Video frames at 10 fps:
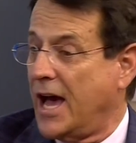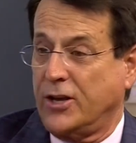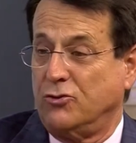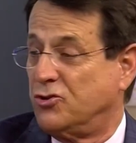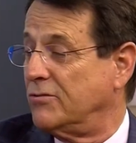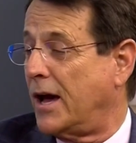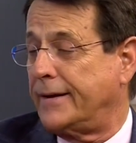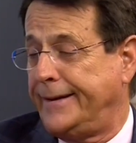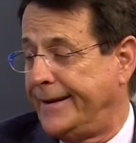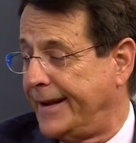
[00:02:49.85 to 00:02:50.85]
You do
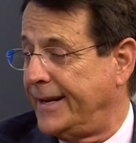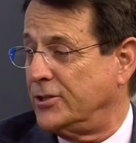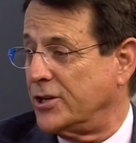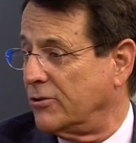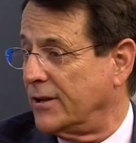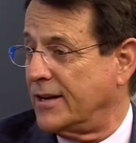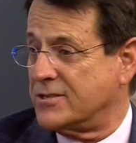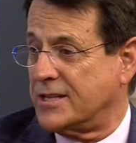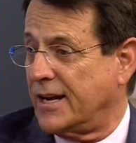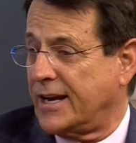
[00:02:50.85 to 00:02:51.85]
not need any general
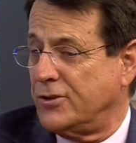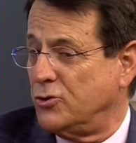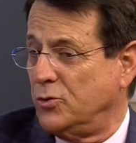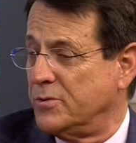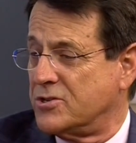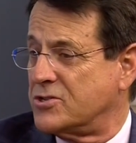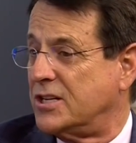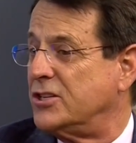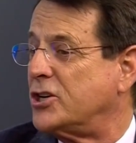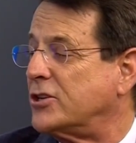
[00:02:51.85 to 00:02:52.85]
anesthetic. I do it with just
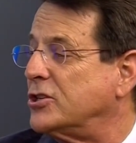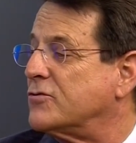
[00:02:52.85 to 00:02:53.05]
an injection.